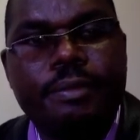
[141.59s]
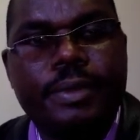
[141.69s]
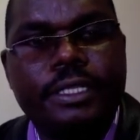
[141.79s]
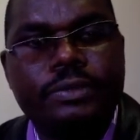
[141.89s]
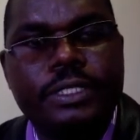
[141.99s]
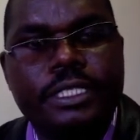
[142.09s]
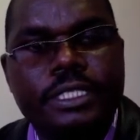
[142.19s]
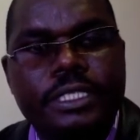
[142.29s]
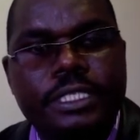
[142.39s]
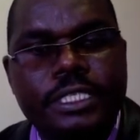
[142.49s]
but we
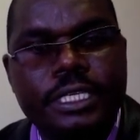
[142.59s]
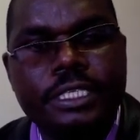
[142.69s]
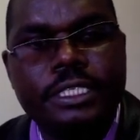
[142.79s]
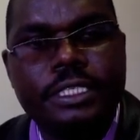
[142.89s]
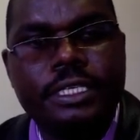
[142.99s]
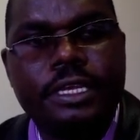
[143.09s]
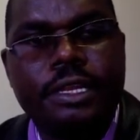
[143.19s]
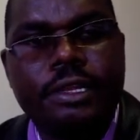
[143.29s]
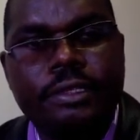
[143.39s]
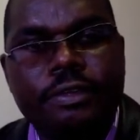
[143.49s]
still see a
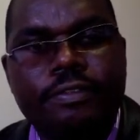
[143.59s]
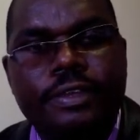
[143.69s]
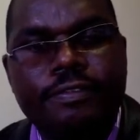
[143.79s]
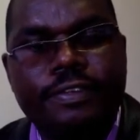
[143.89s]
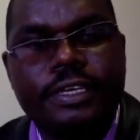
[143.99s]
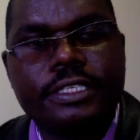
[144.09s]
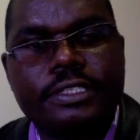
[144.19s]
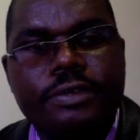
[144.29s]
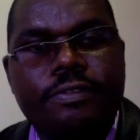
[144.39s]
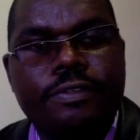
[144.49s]
lot of
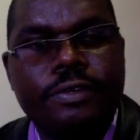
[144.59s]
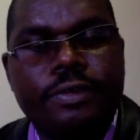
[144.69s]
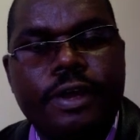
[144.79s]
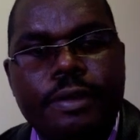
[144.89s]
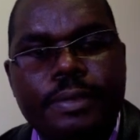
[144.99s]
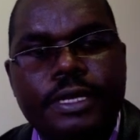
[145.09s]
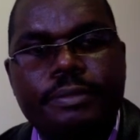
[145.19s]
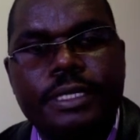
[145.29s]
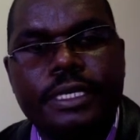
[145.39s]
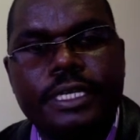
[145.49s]
influx of rural-urban
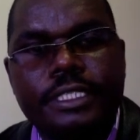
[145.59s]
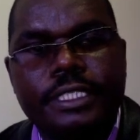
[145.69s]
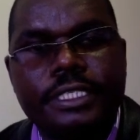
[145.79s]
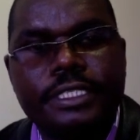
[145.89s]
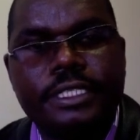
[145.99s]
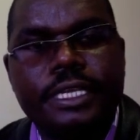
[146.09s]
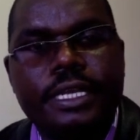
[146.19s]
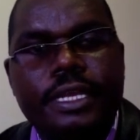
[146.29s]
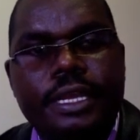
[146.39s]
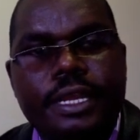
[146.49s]
immigrations,
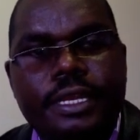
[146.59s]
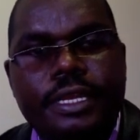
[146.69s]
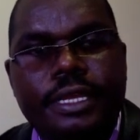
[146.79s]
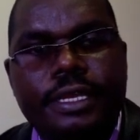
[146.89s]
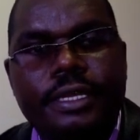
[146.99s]
and